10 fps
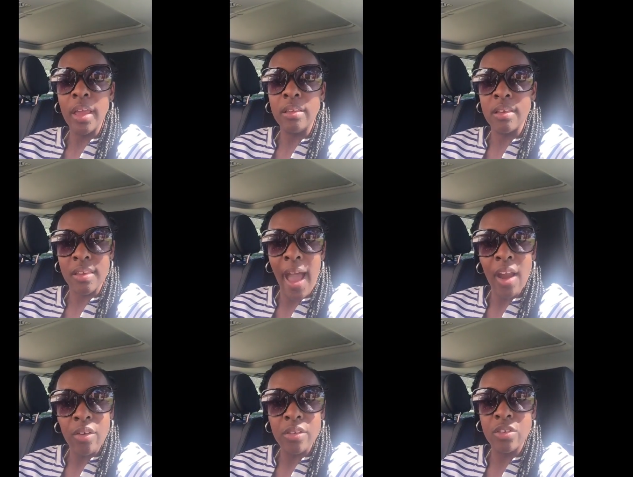
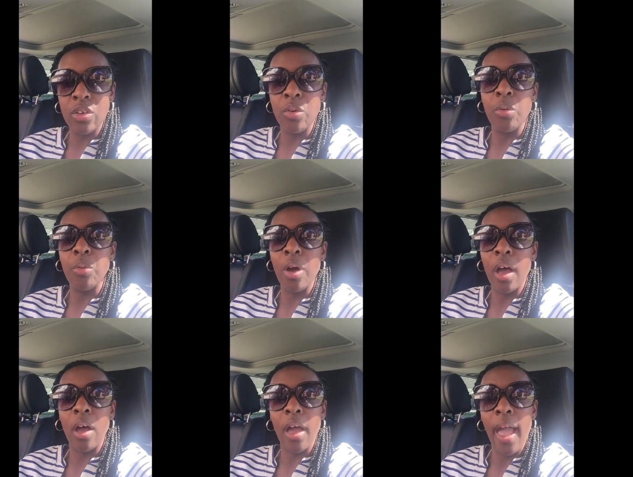desirous to
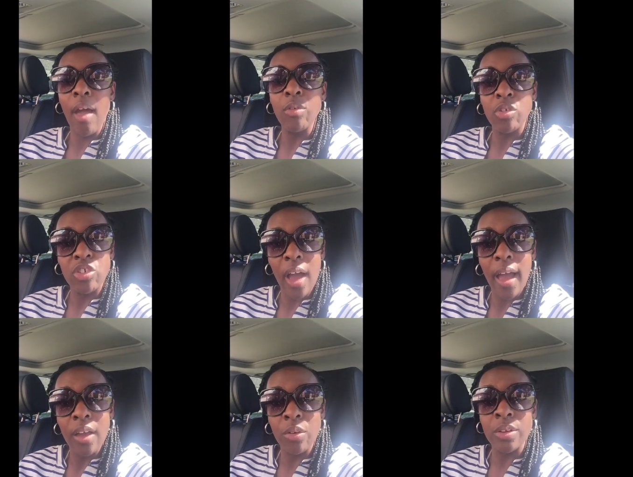have your
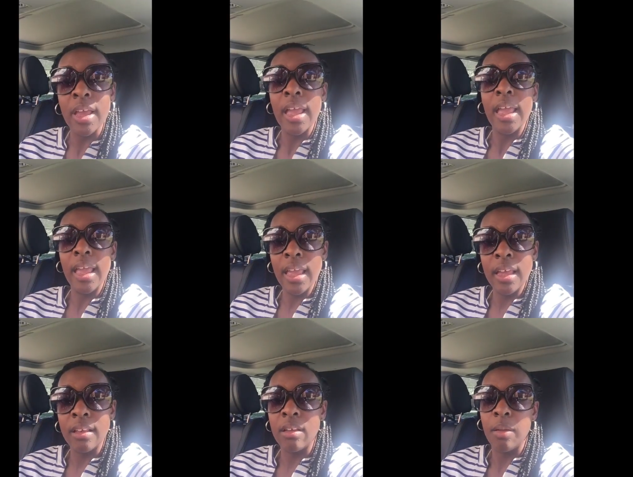child
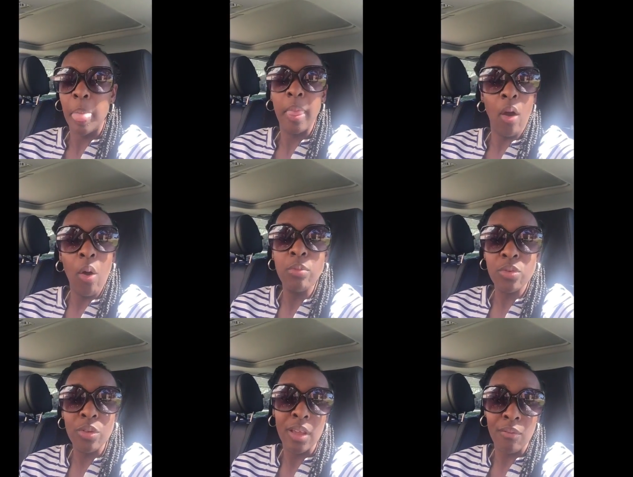in a
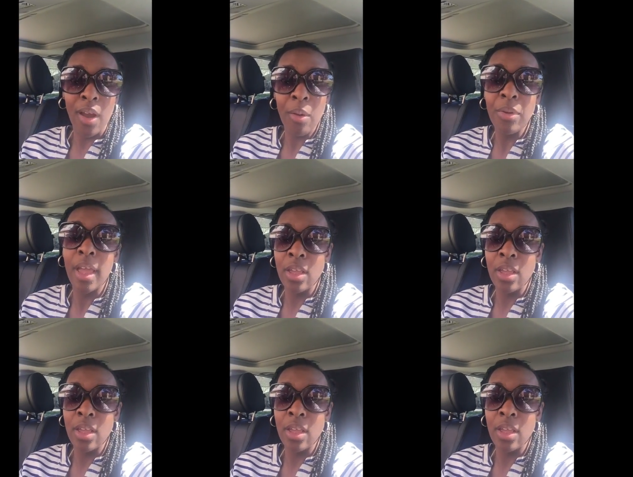homeschooling environment,